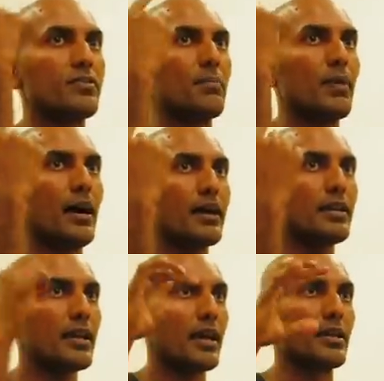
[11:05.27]
of the
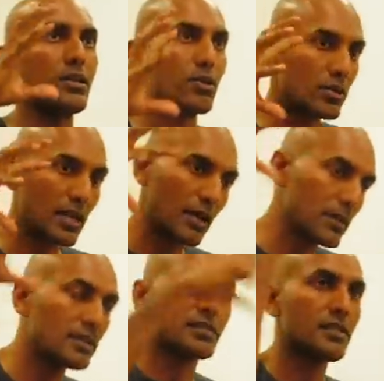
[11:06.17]
mind, and nirodha
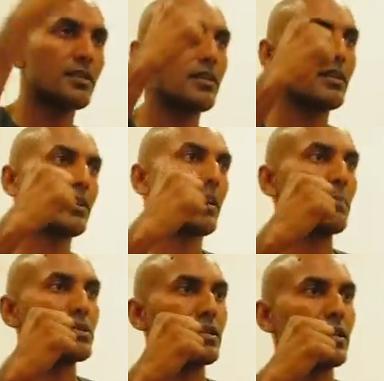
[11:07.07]
means
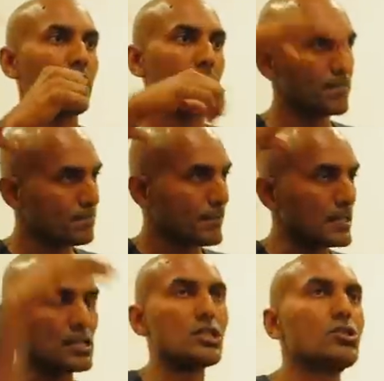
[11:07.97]
capturing it,
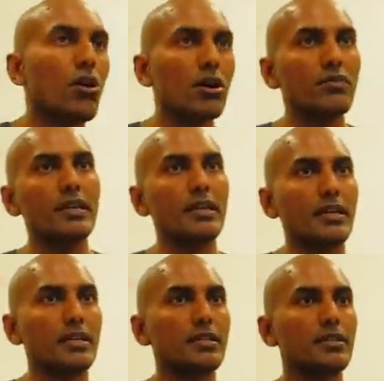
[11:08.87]
dissolving
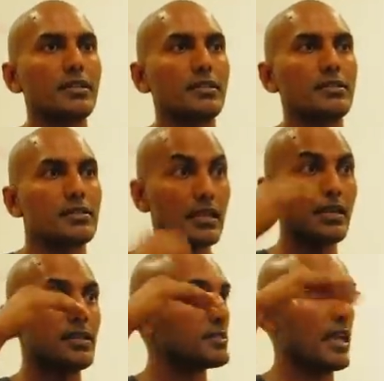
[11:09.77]
it.
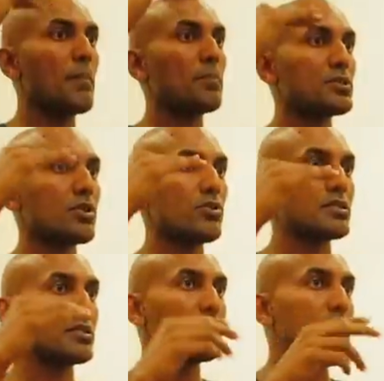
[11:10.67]
Stillness, absolute
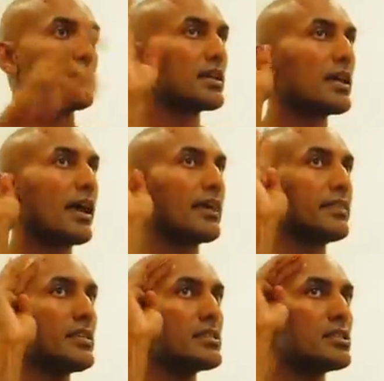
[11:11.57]
stillness. And
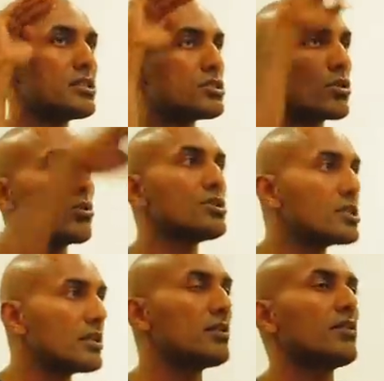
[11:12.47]
this
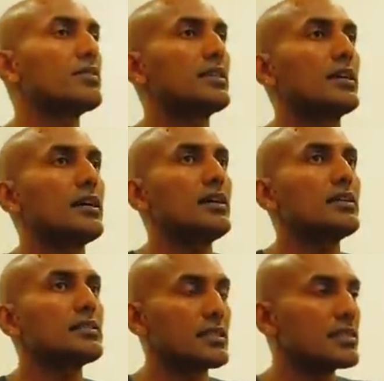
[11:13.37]
dissolution of
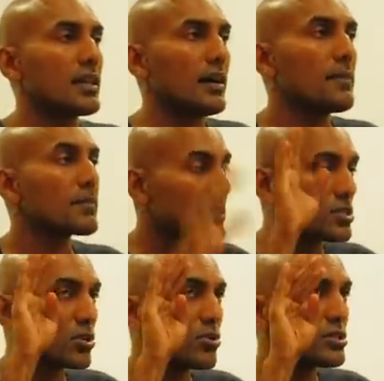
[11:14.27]
the chitta,
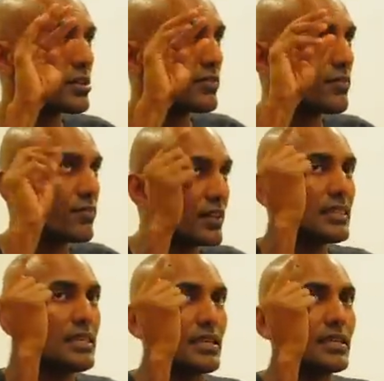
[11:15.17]
dissolution of the
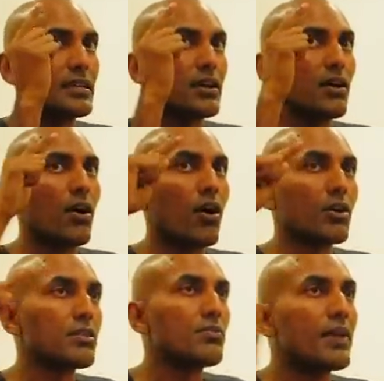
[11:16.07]
vritti
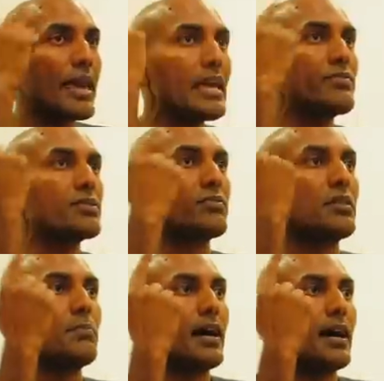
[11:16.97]
or the waves of
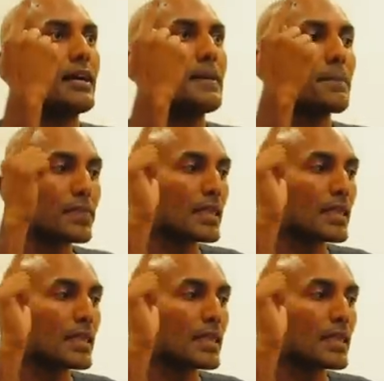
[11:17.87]
the mind